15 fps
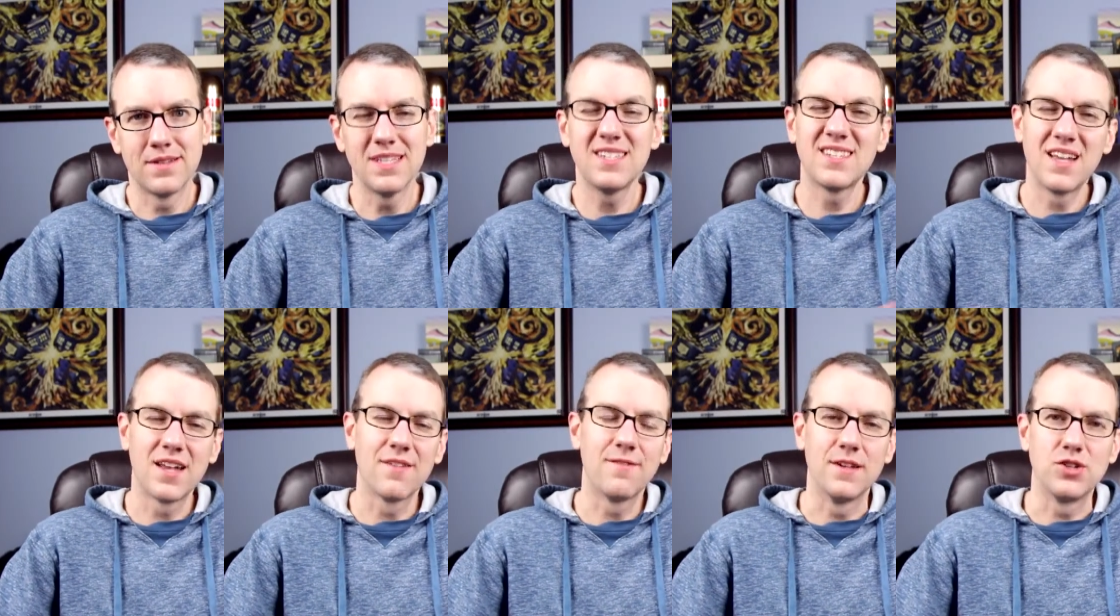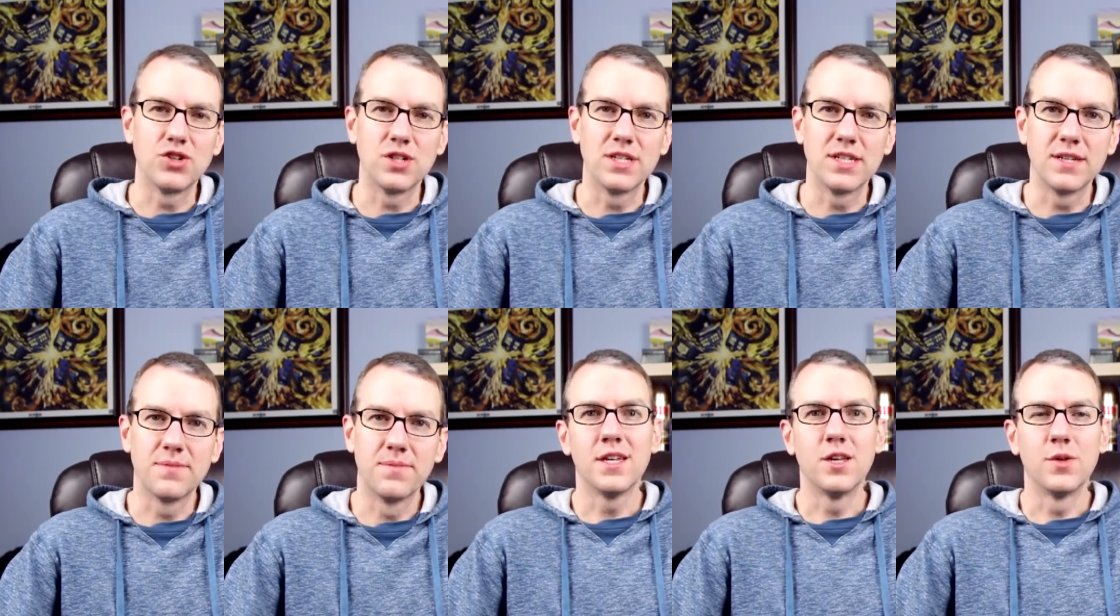At least not officially.
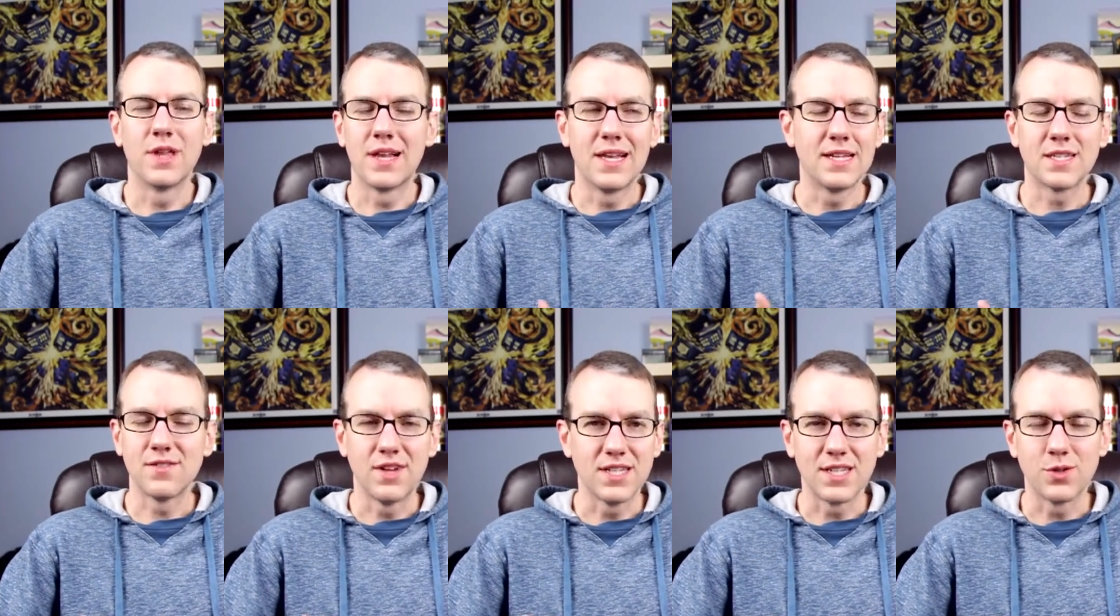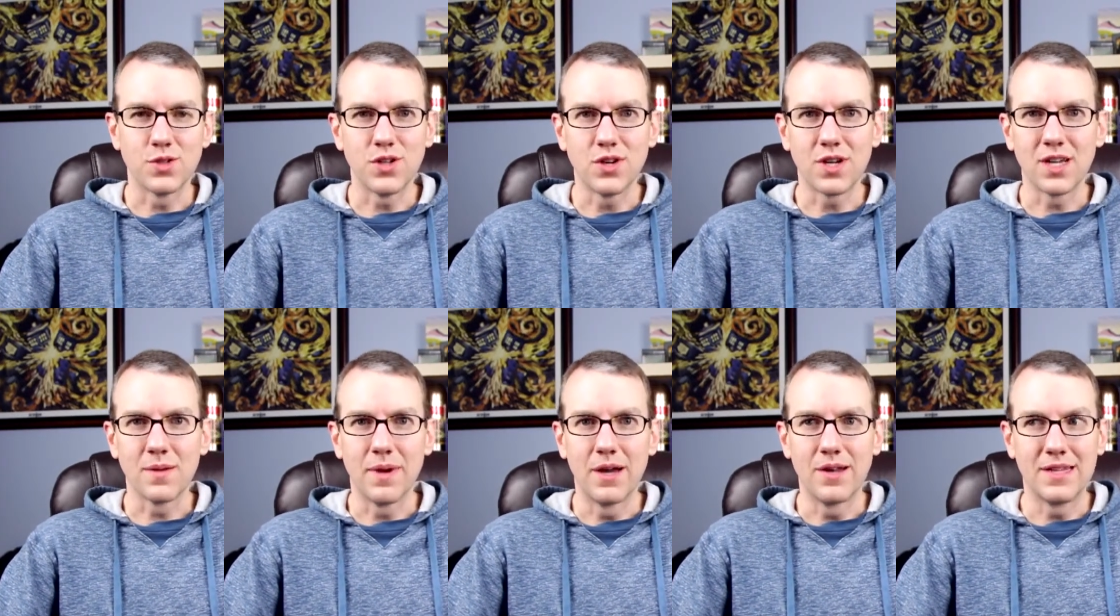You know, that last device I was
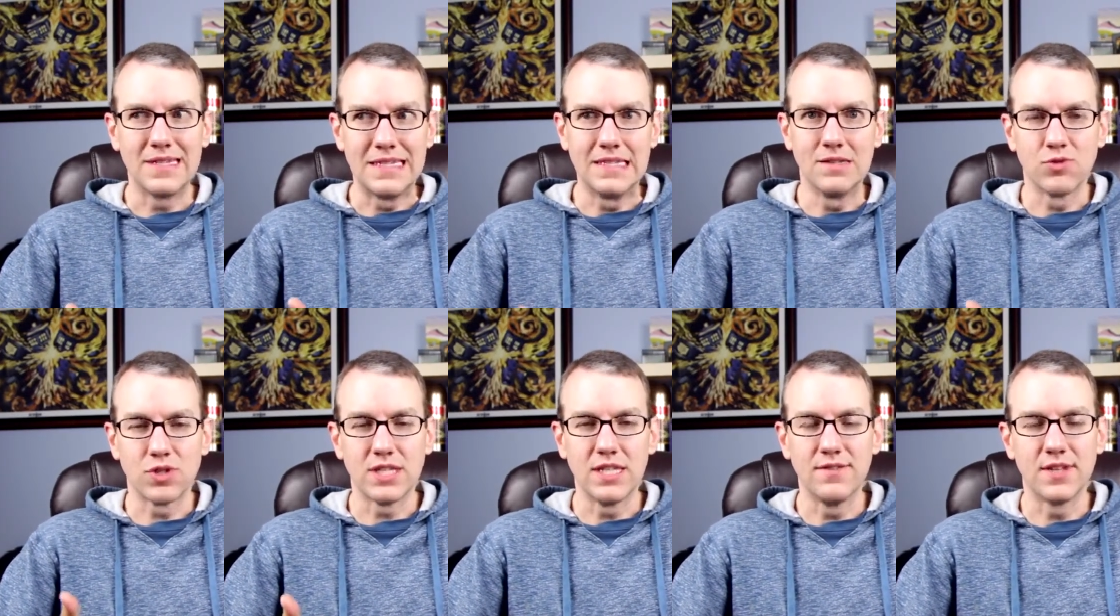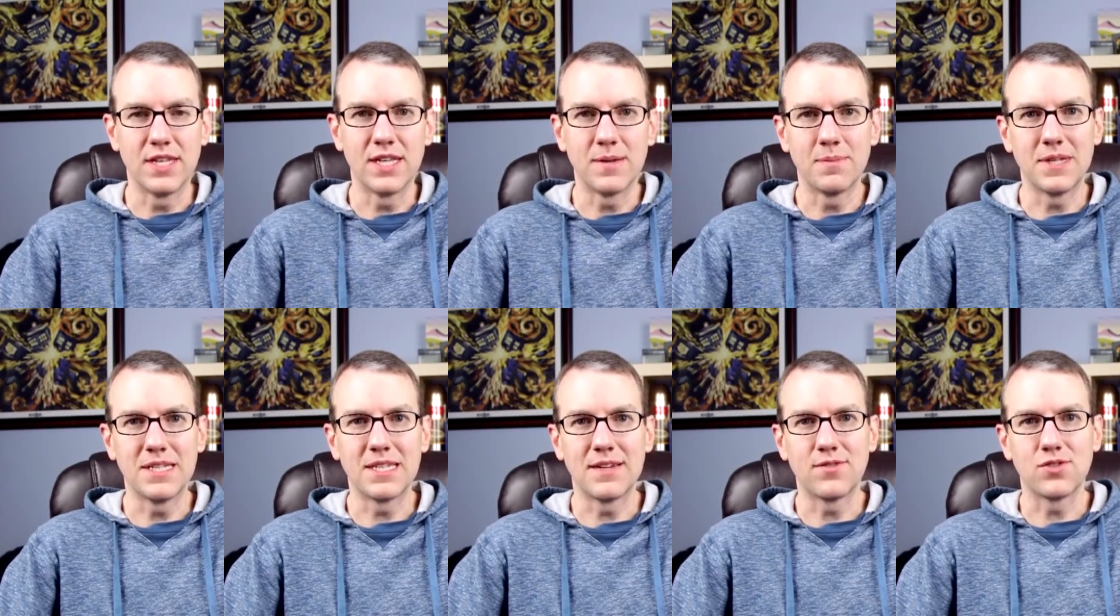talking about, it didn't receive any
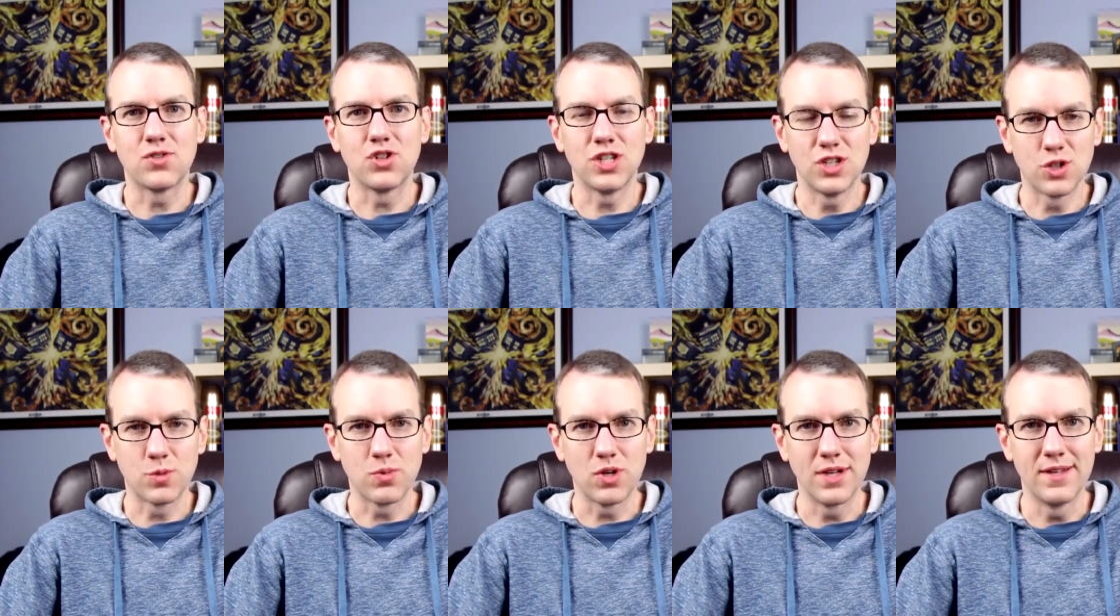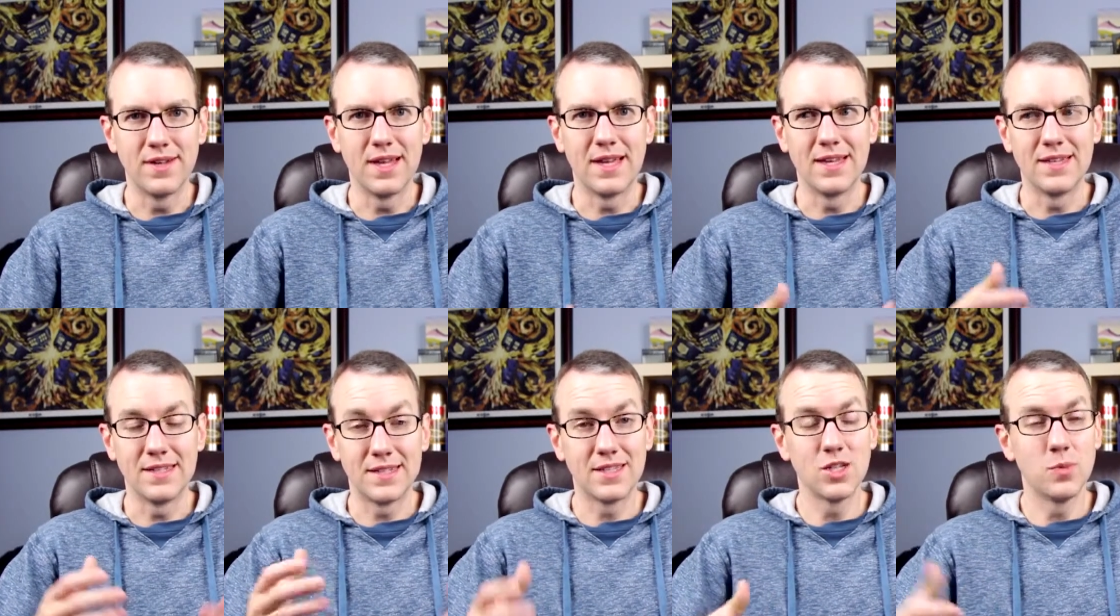updates after Gingerbread, and
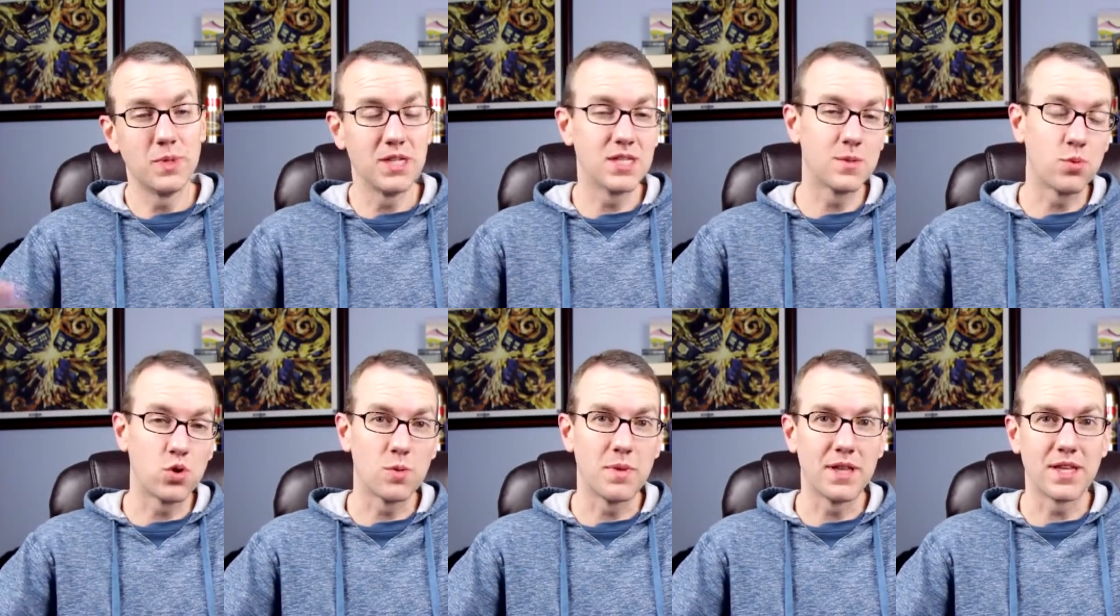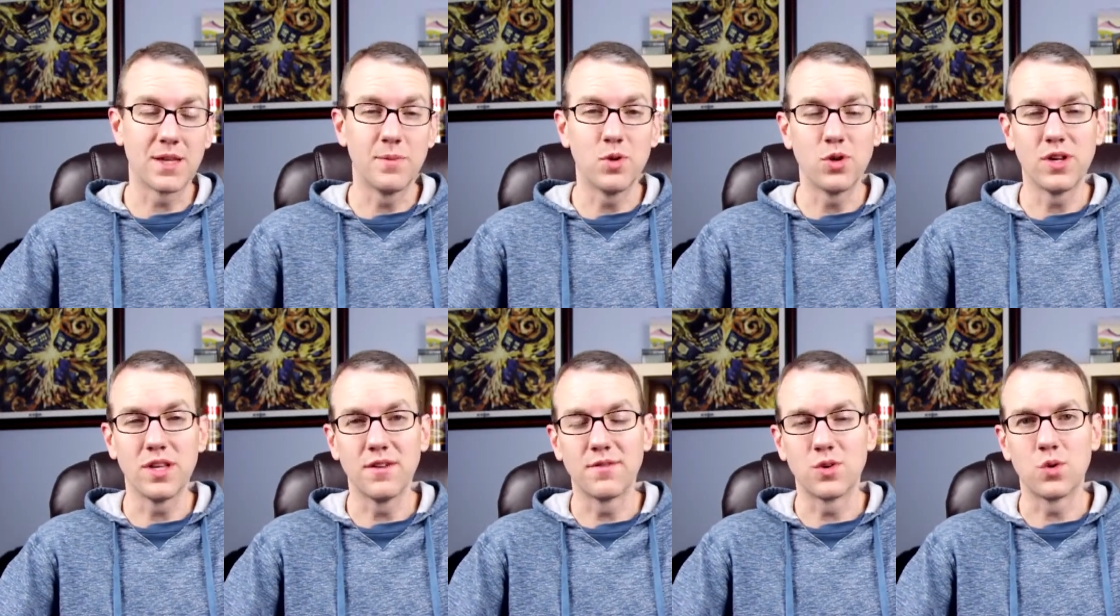it's still being supported by the
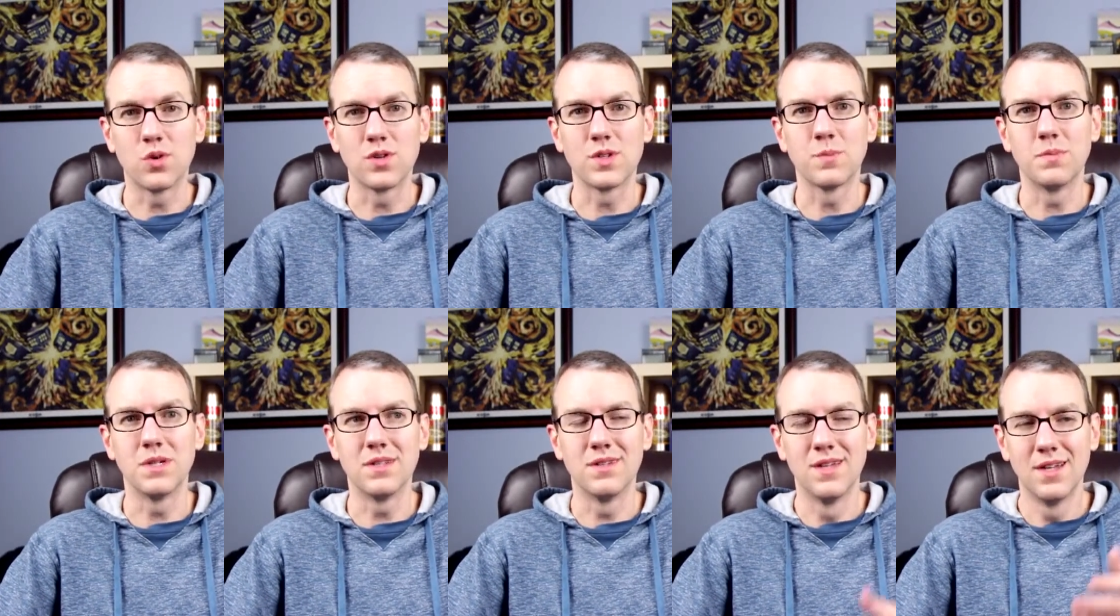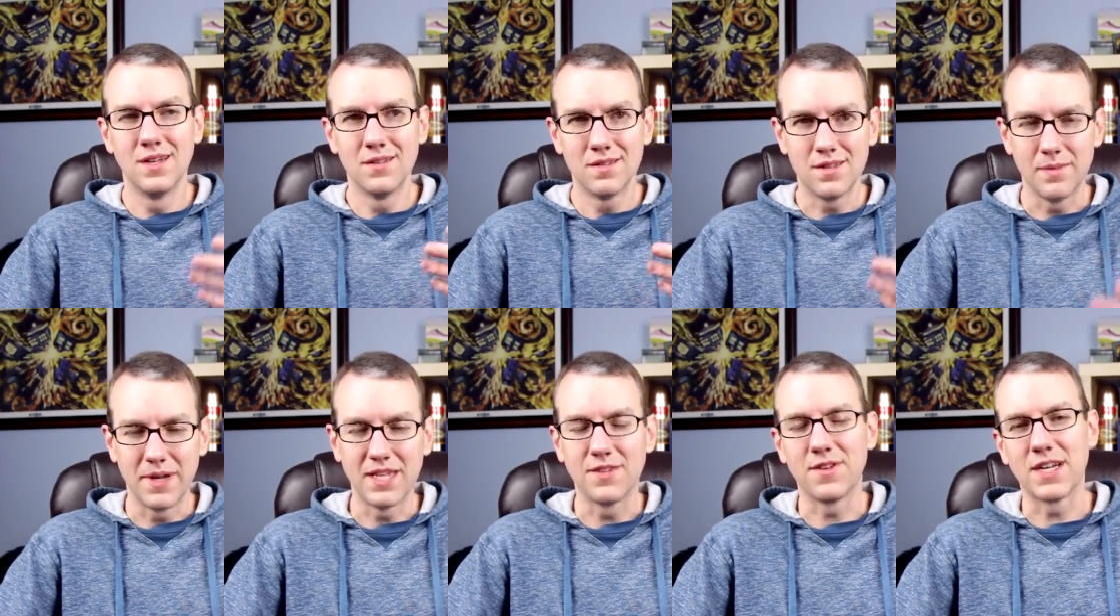community, of course, but the
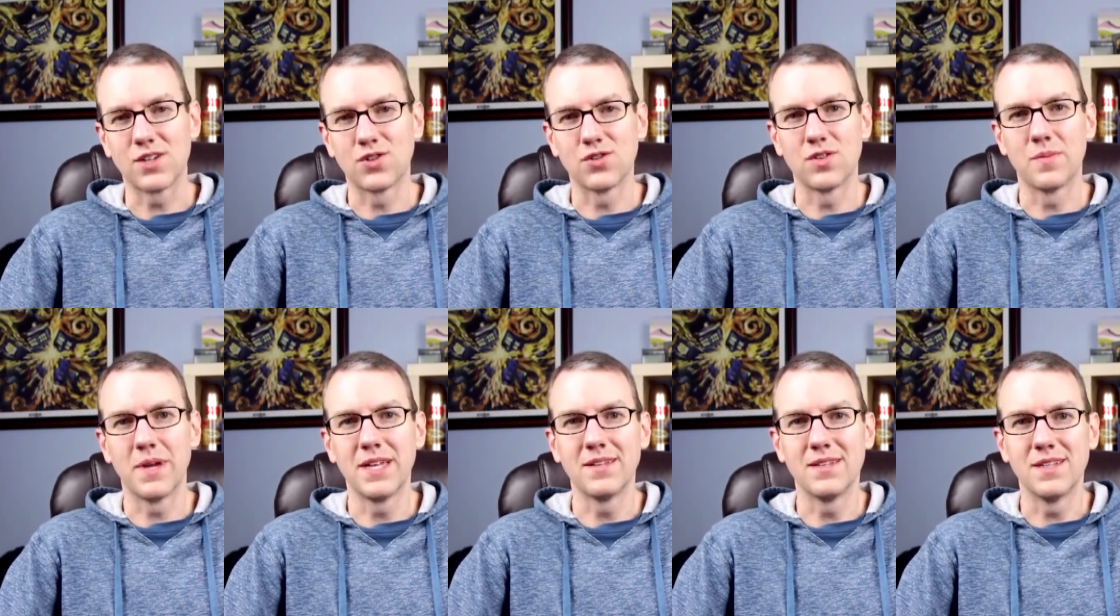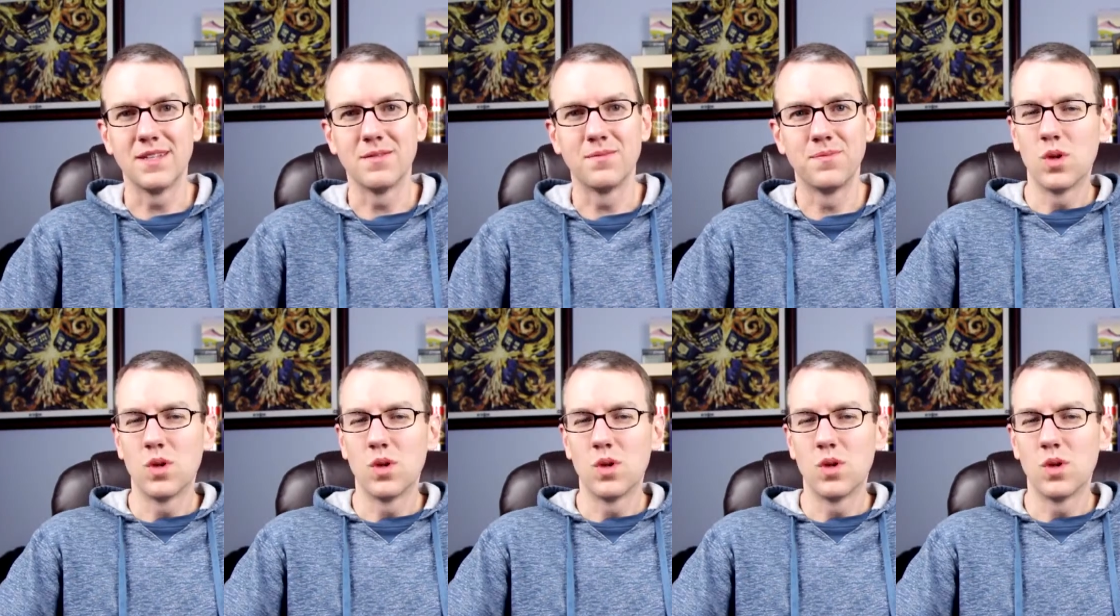manufacturer abandoned it.